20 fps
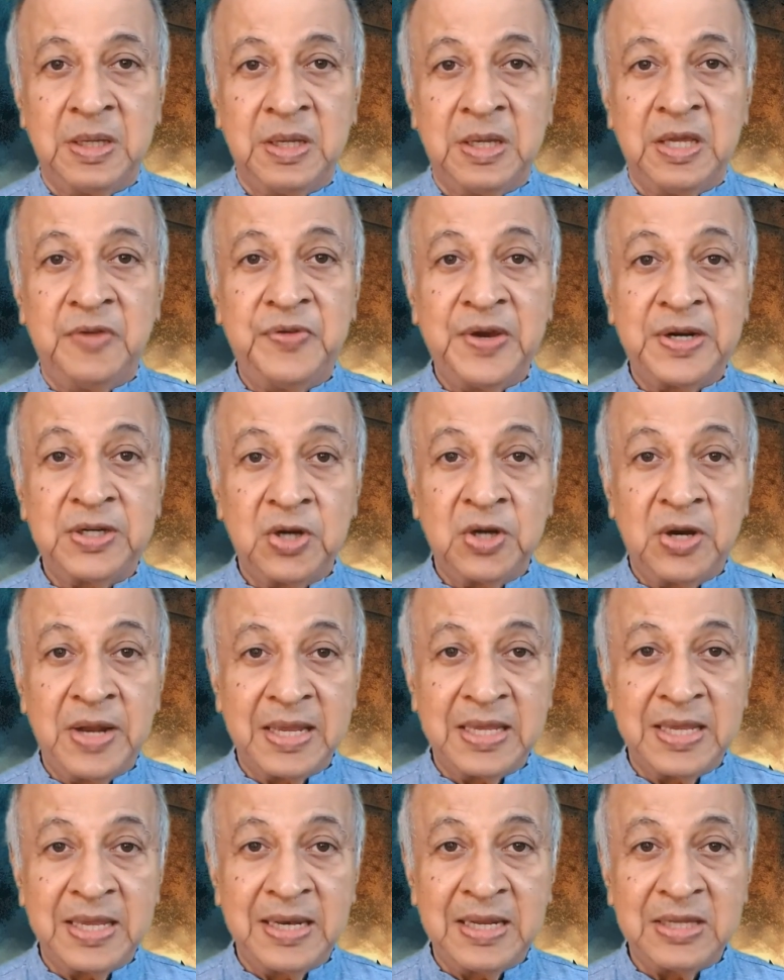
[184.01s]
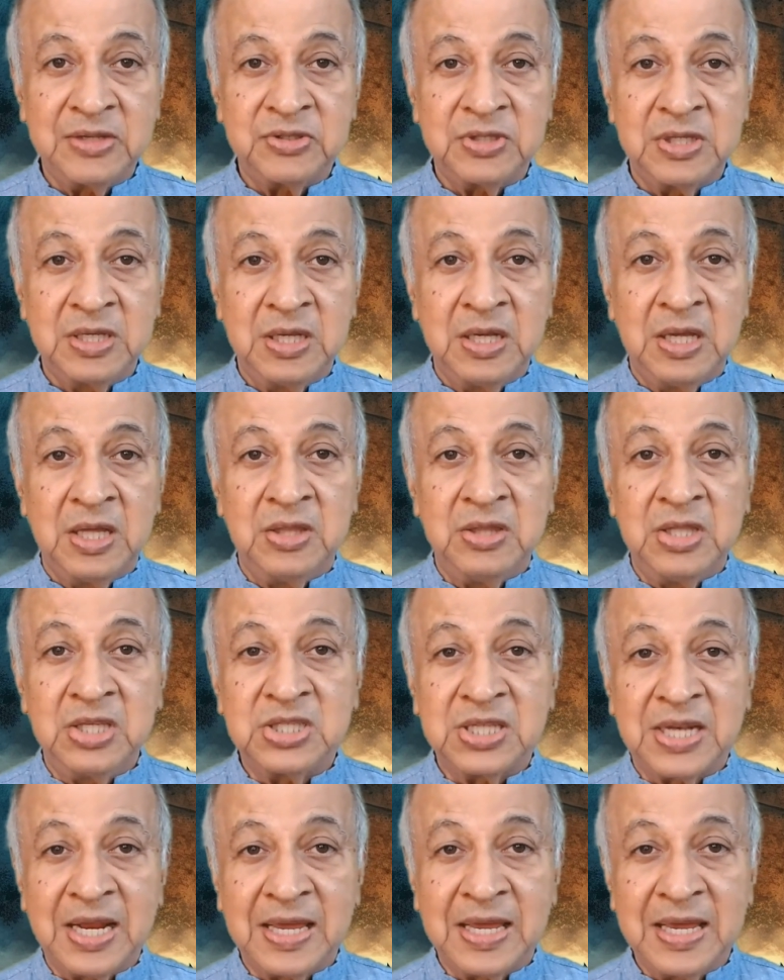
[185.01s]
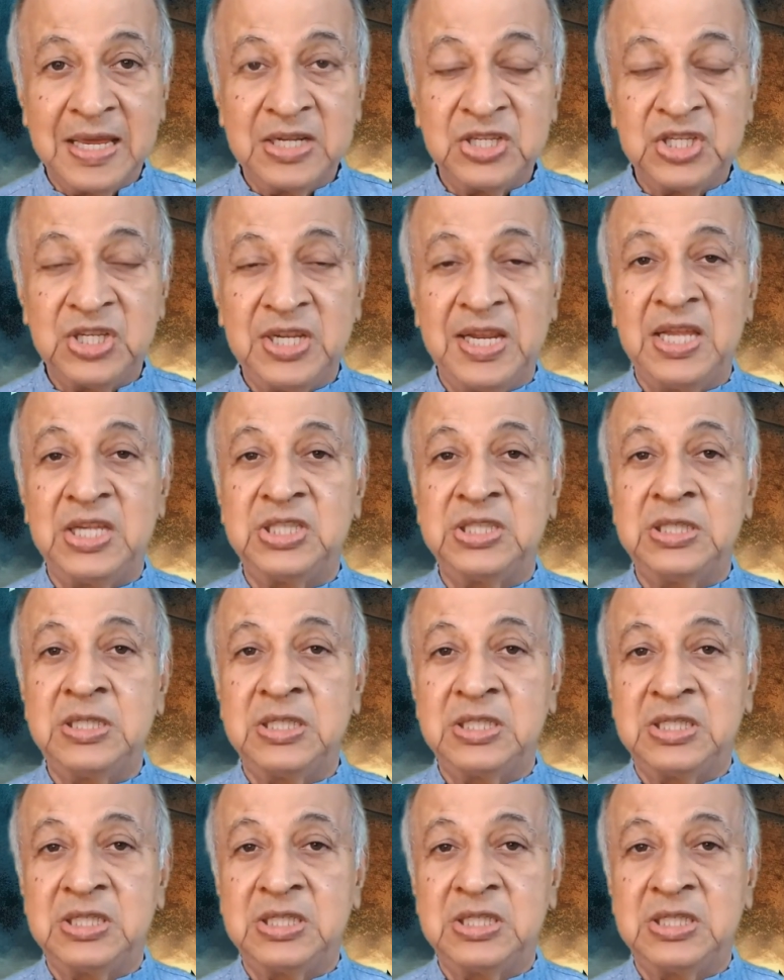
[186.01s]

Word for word: Effect on Achilles, this reconciliation